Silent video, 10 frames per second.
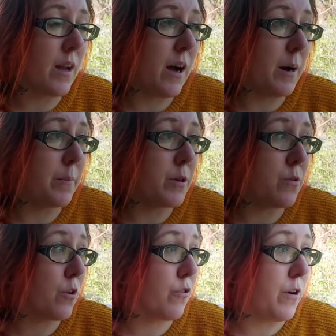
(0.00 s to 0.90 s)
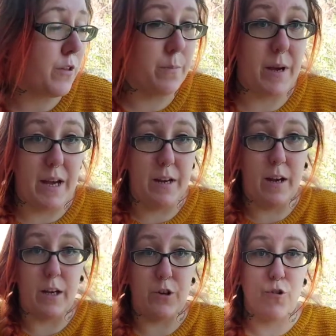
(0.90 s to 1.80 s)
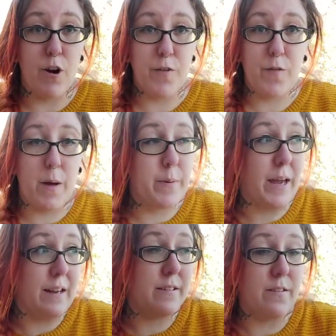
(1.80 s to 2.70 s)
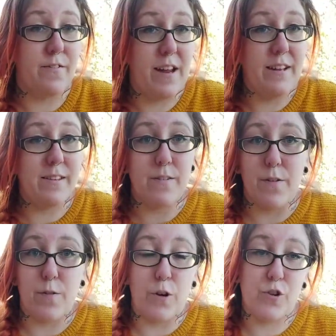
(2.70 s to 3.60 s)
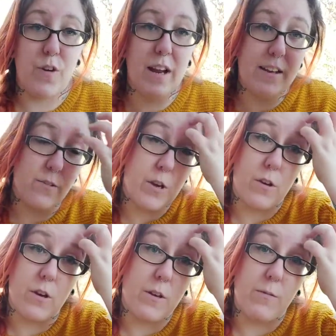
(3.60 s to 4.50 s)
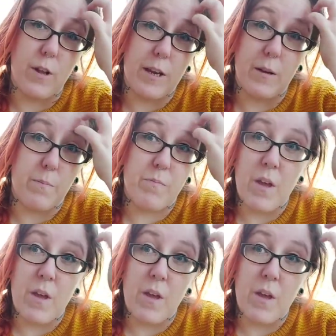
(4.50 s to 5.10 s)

You could grow them in like a trough up against a fence if you've got a trellis, or you could like